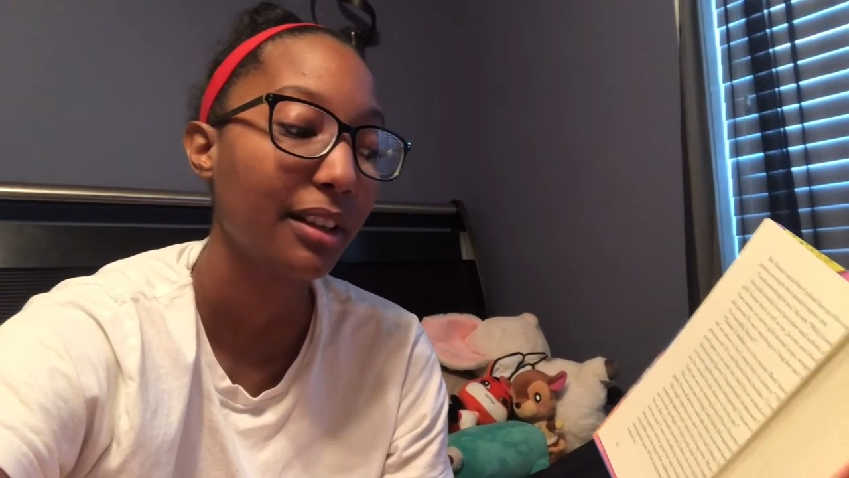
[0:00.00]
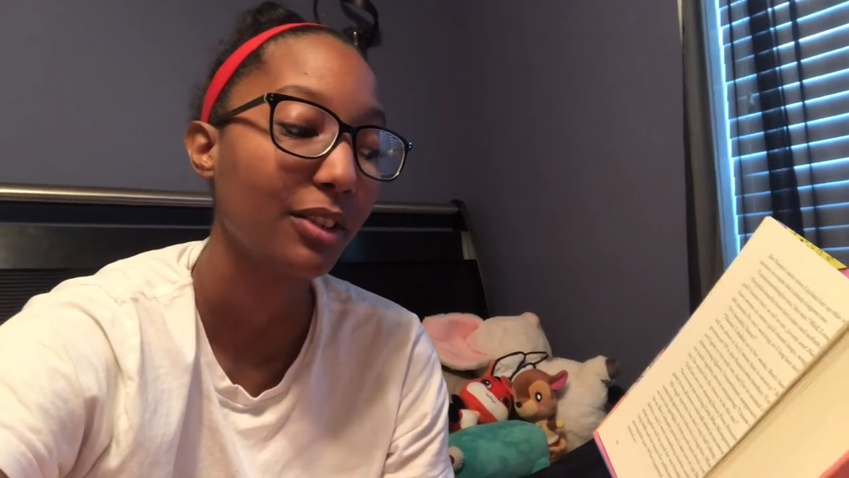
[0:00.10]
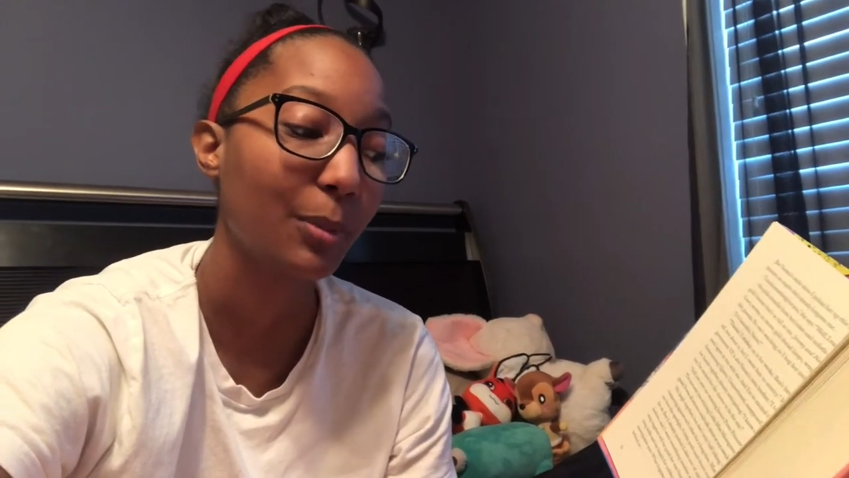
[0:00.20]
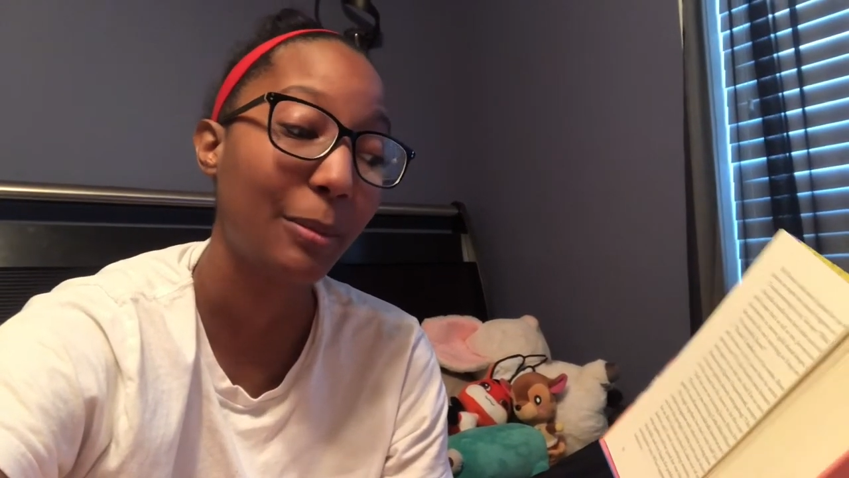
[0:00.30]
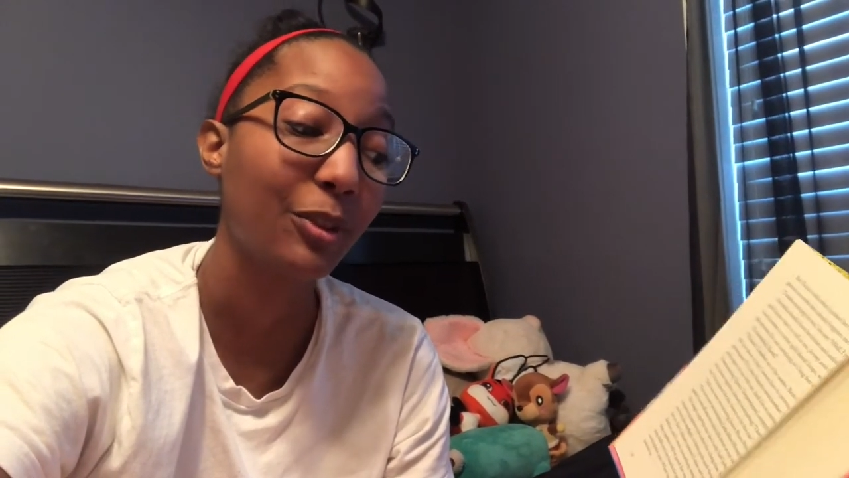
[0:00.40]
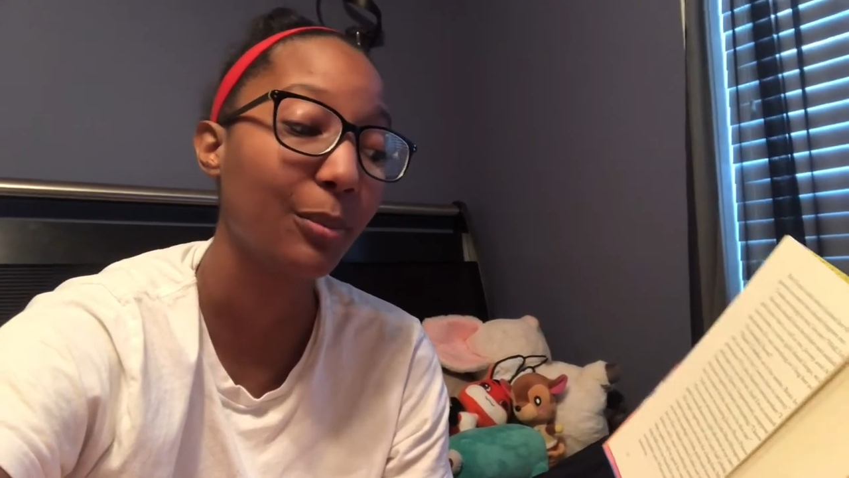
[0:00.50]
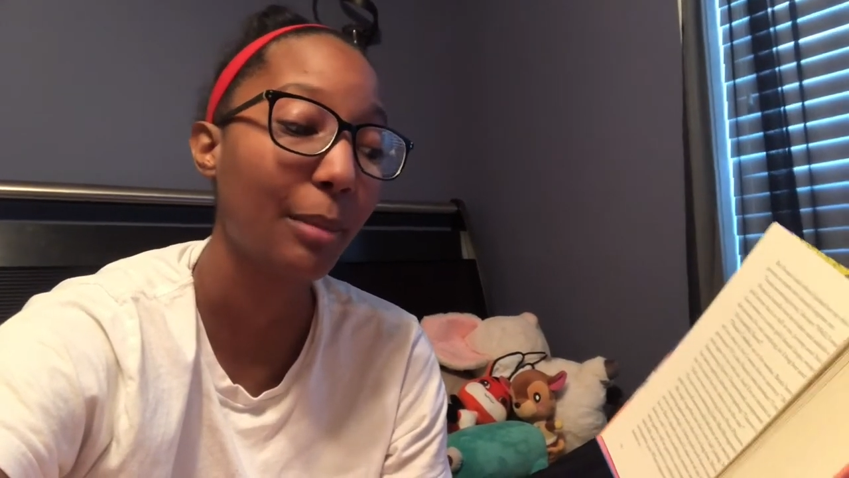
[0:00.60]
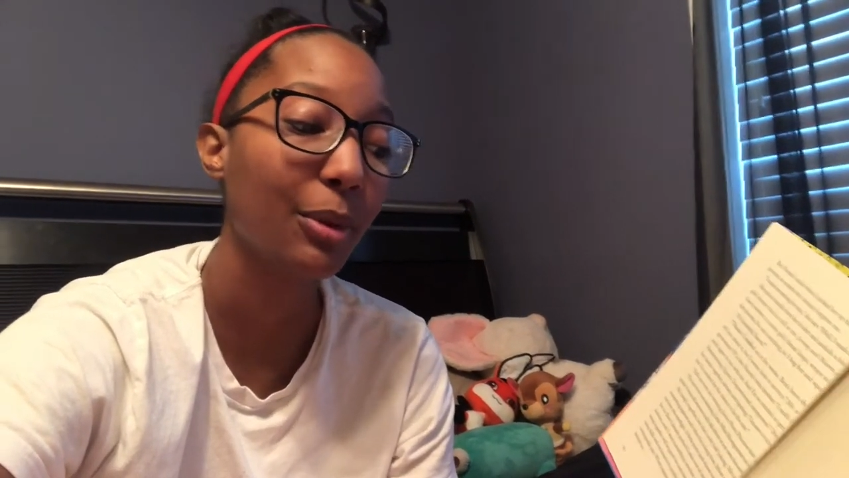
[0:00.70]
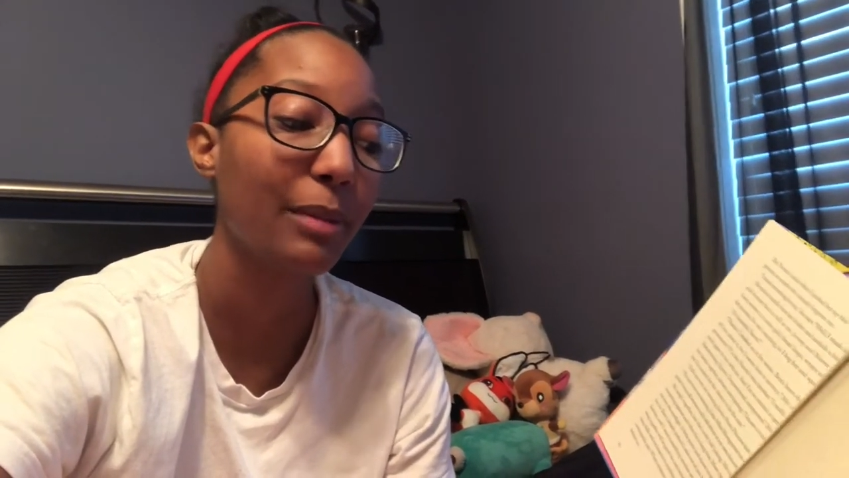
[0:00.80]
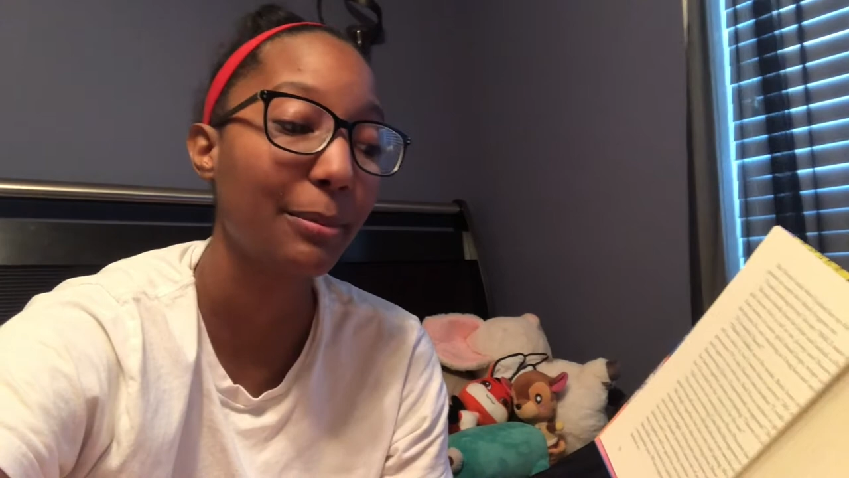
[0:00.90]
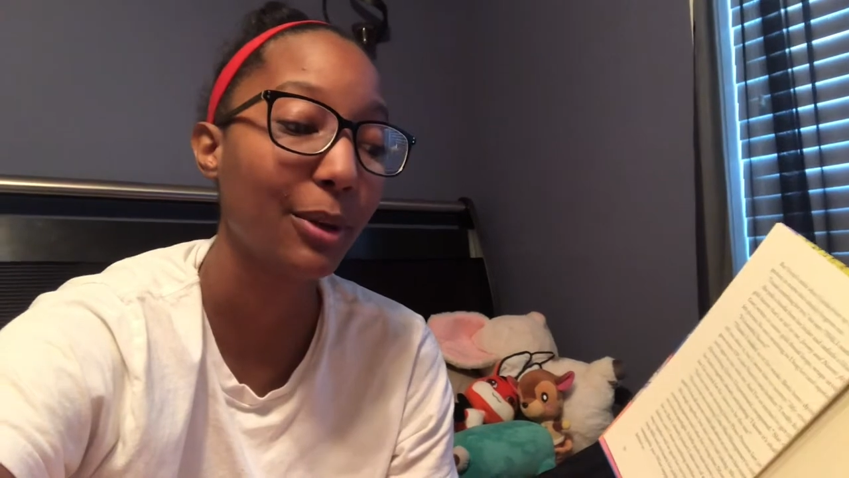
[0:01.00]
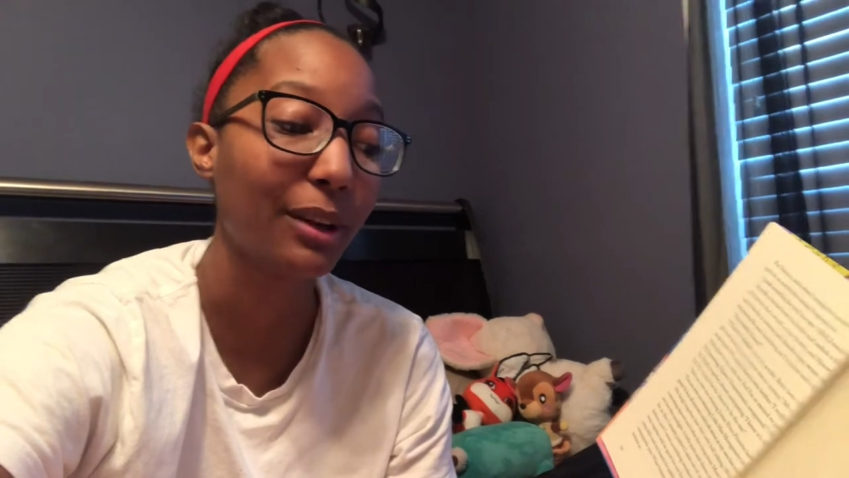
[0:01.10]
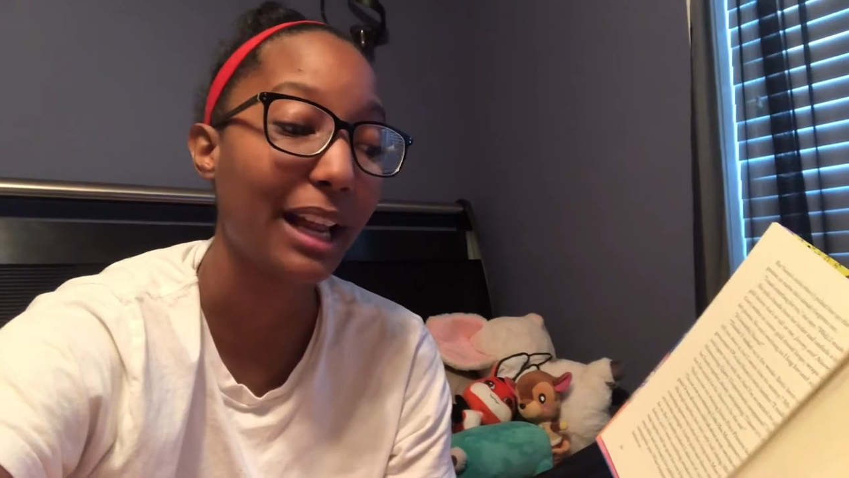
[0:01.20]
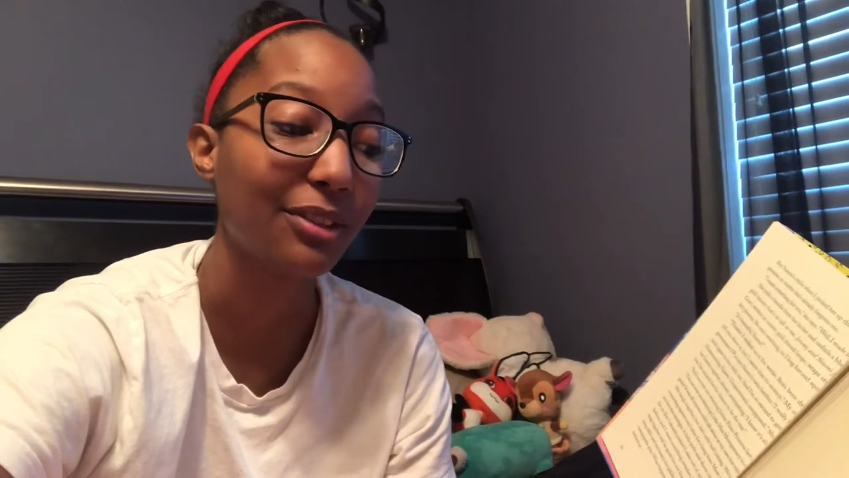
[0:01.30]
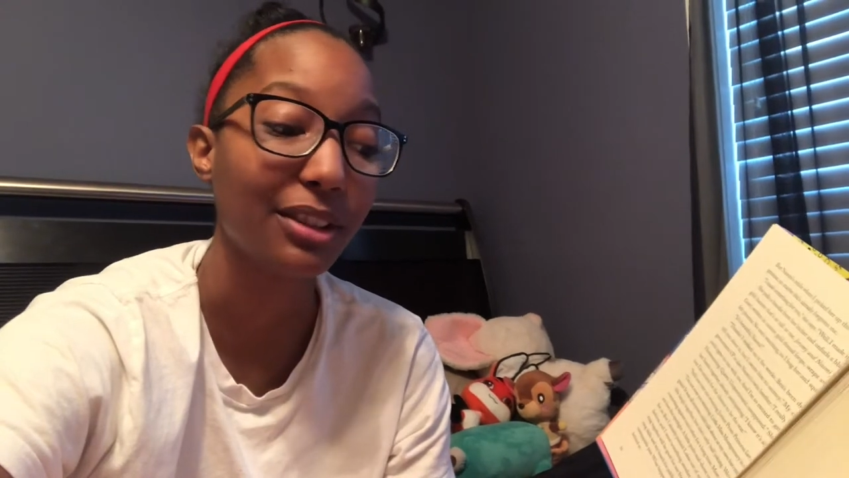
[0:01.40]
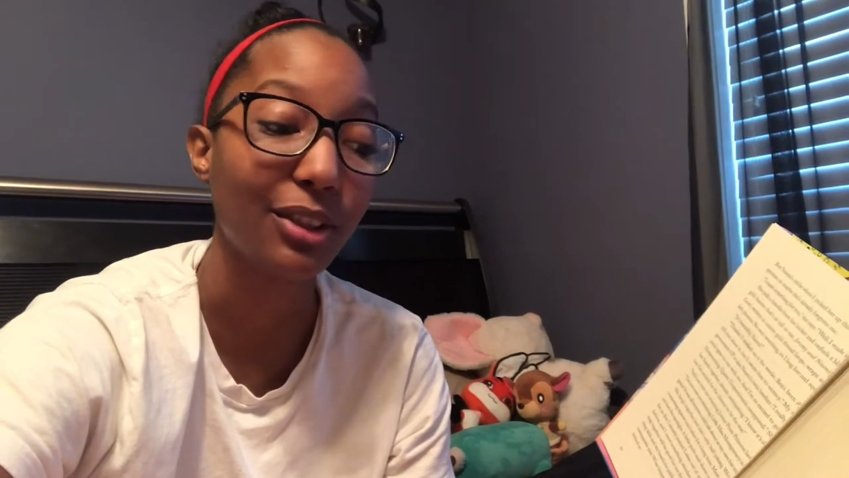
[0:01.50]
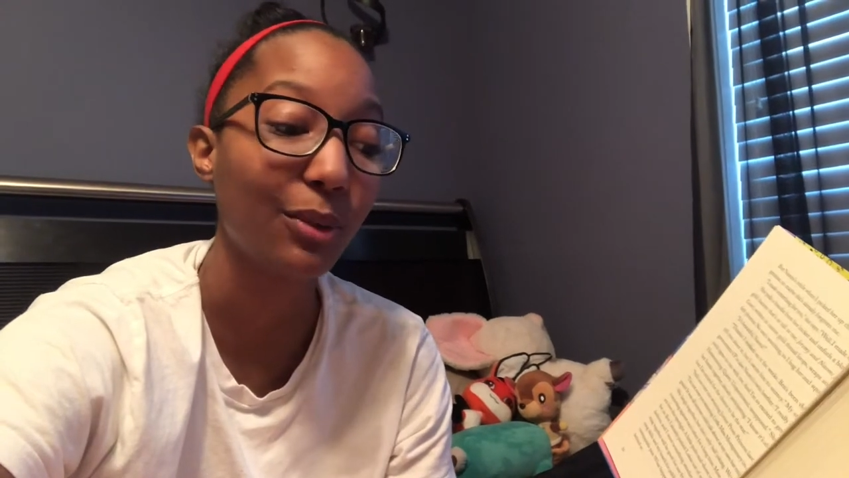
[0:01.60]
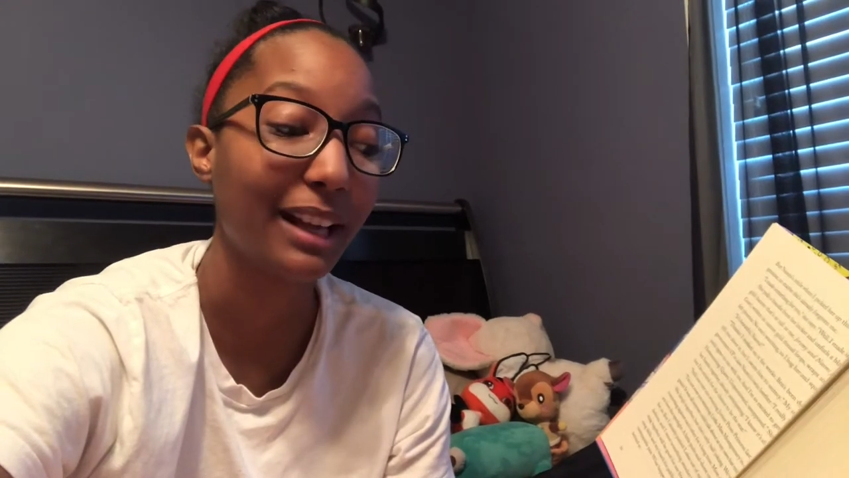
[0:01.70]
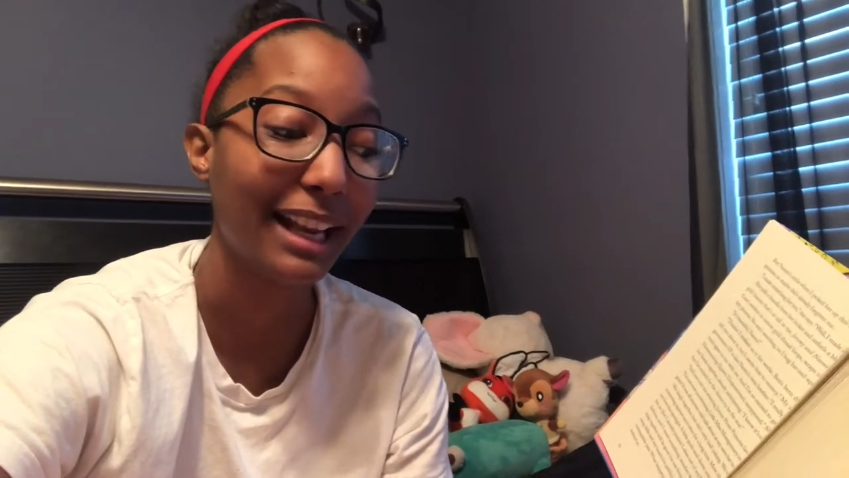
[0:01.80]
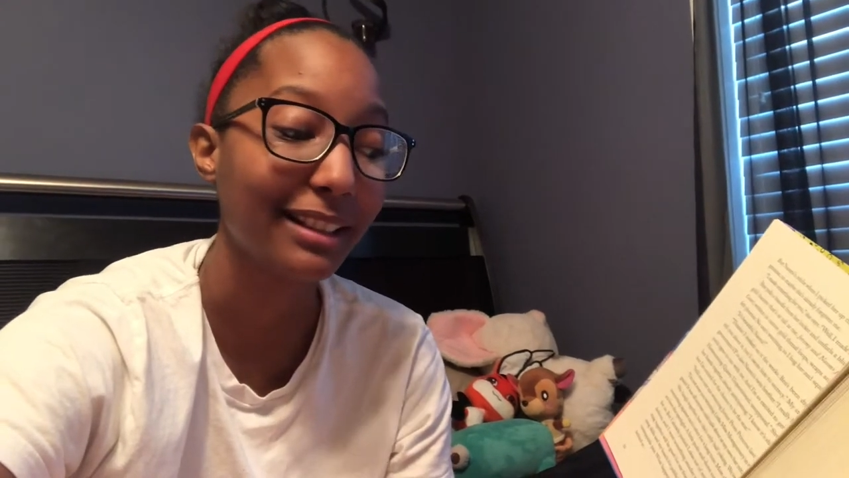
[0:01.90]
so people remember my pronouns and
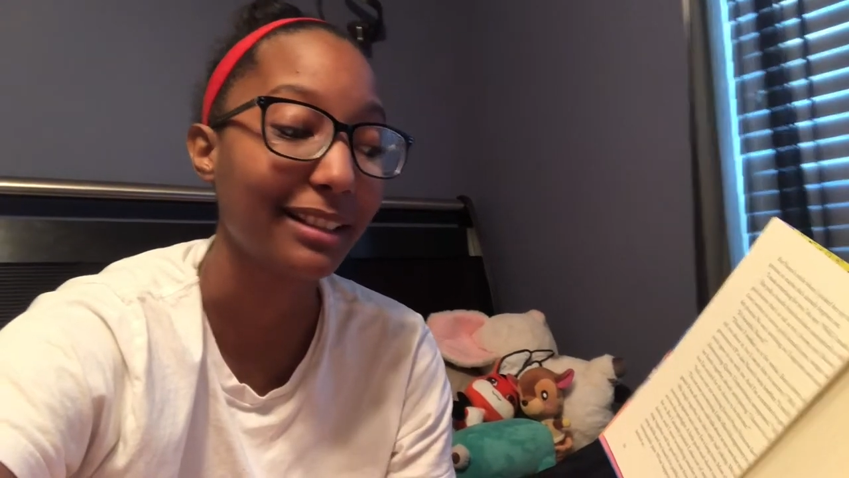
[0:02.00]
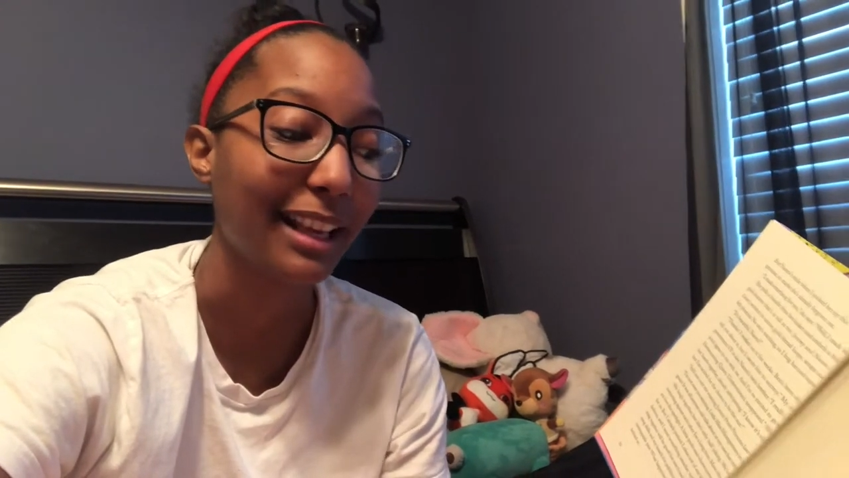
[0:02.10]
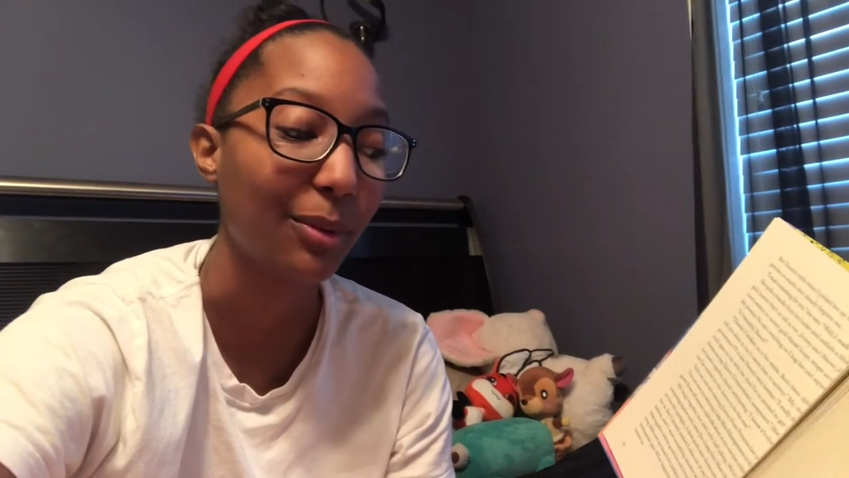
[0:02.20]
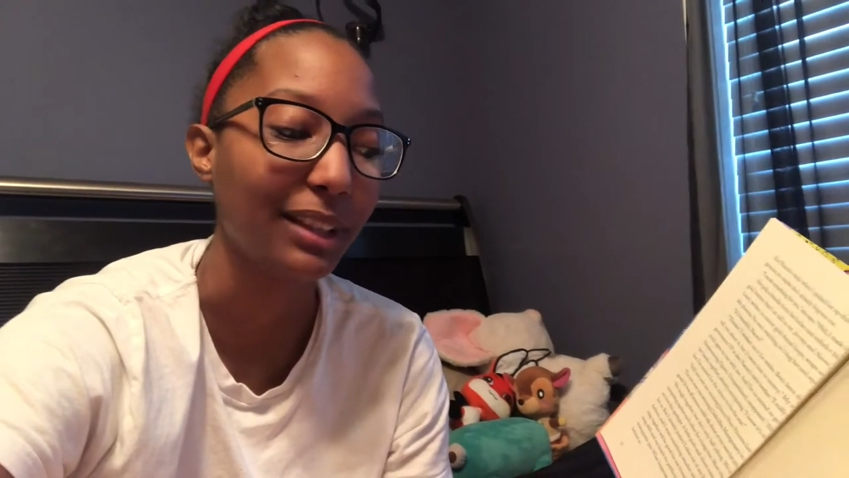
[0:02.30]
don't hesitate